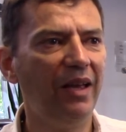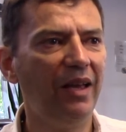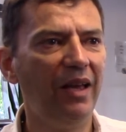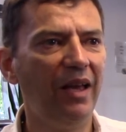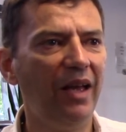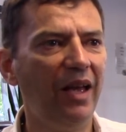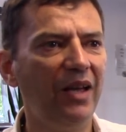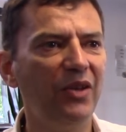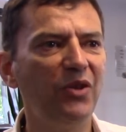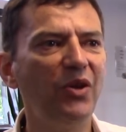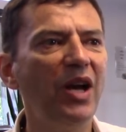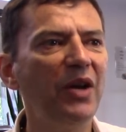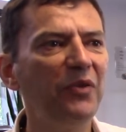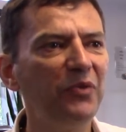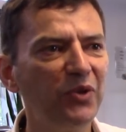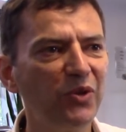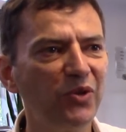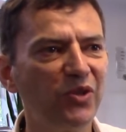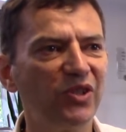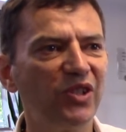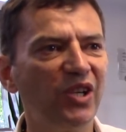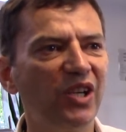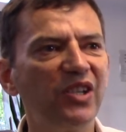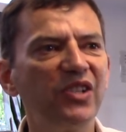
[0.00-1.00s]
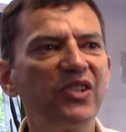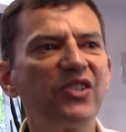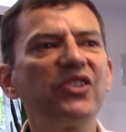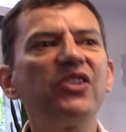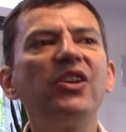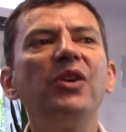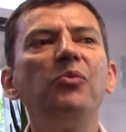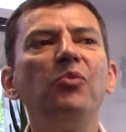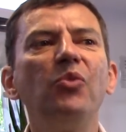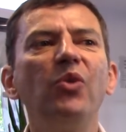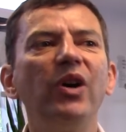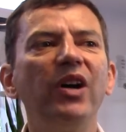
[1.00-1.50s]
and you have to start
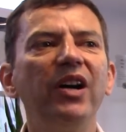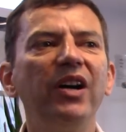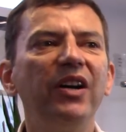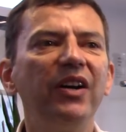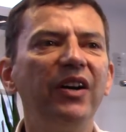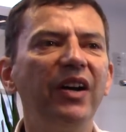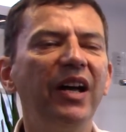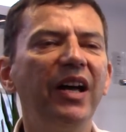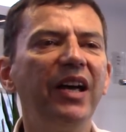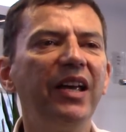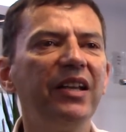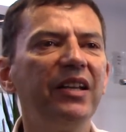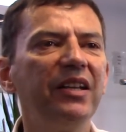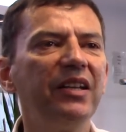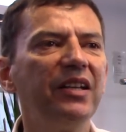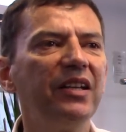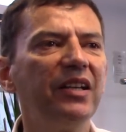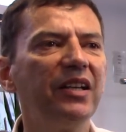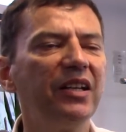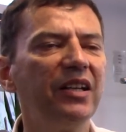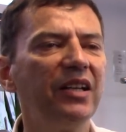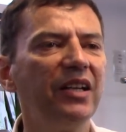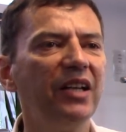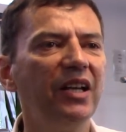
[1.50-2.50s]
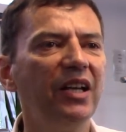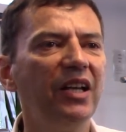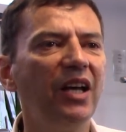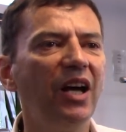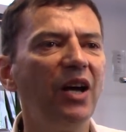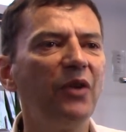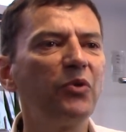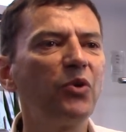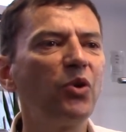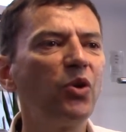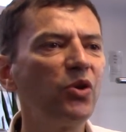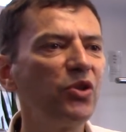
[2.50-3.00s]
somewhere. And uh,
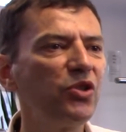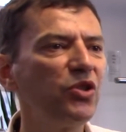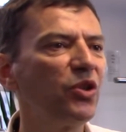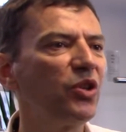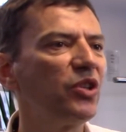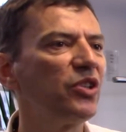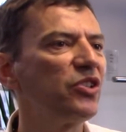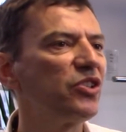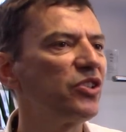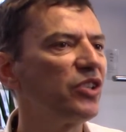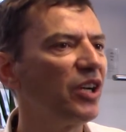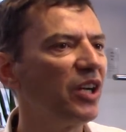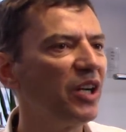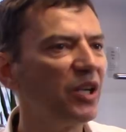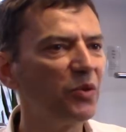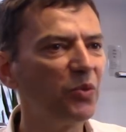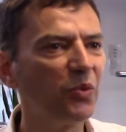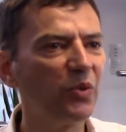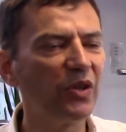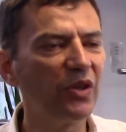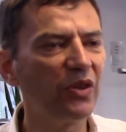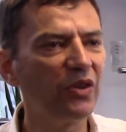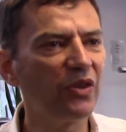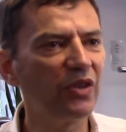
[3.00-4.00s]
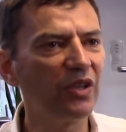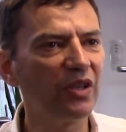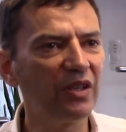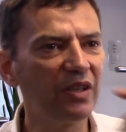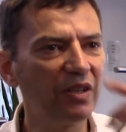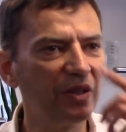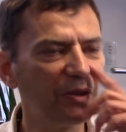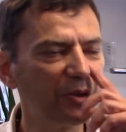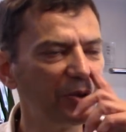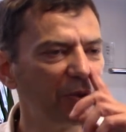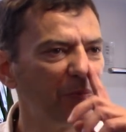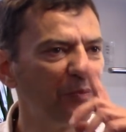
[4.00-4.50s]
of course, you can start with
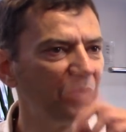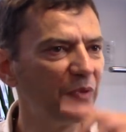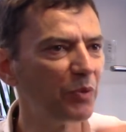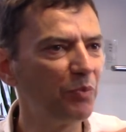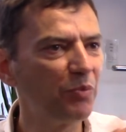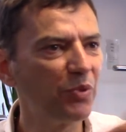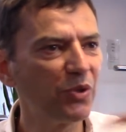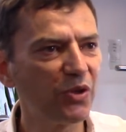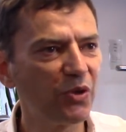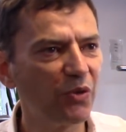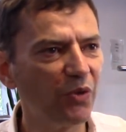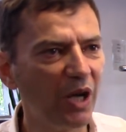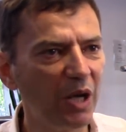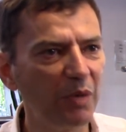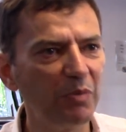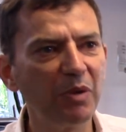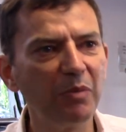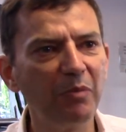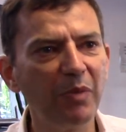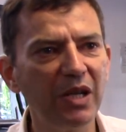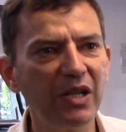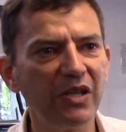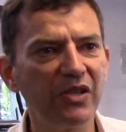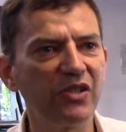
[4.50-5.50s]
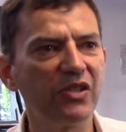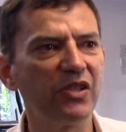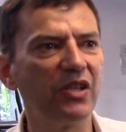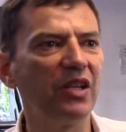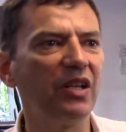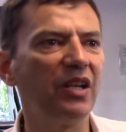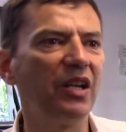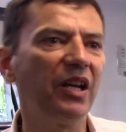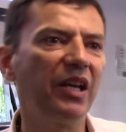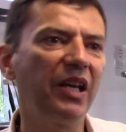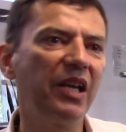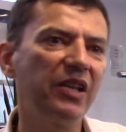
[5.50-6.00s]
uh, prescribing
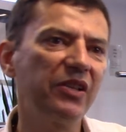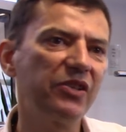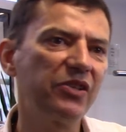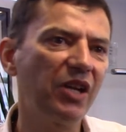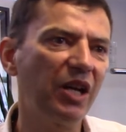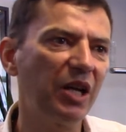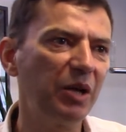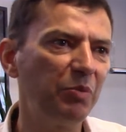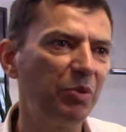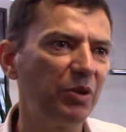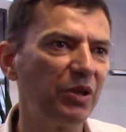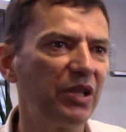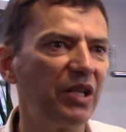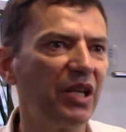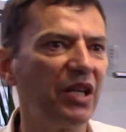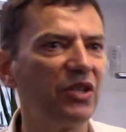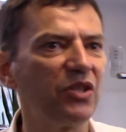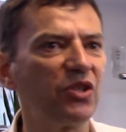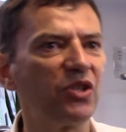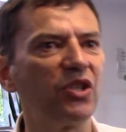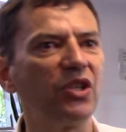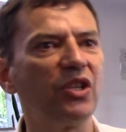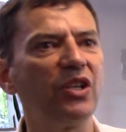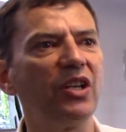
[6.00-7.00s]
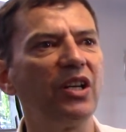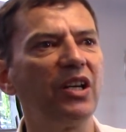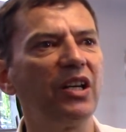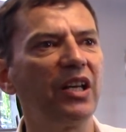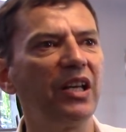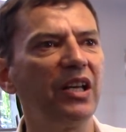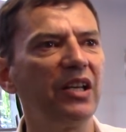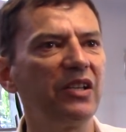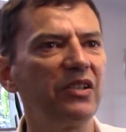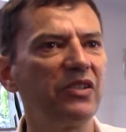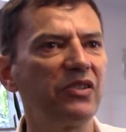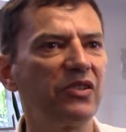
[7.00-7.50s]
medicine against hypertension,
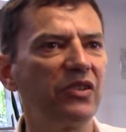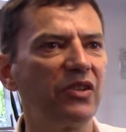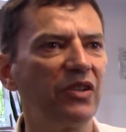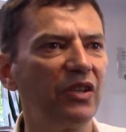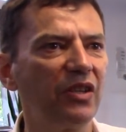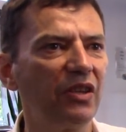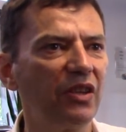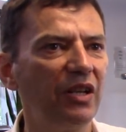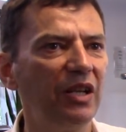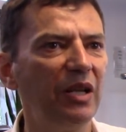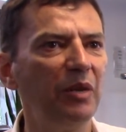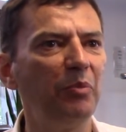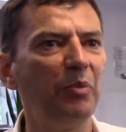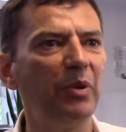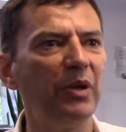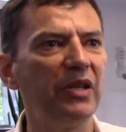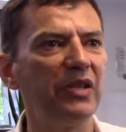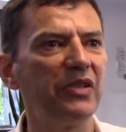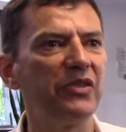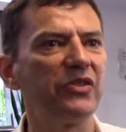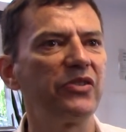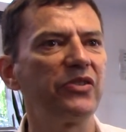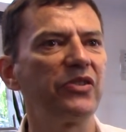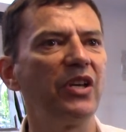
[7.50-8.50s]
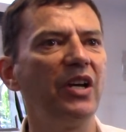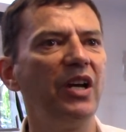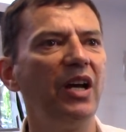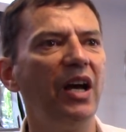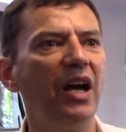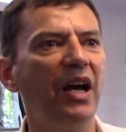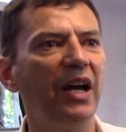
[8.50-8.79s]
against uh, the lipids,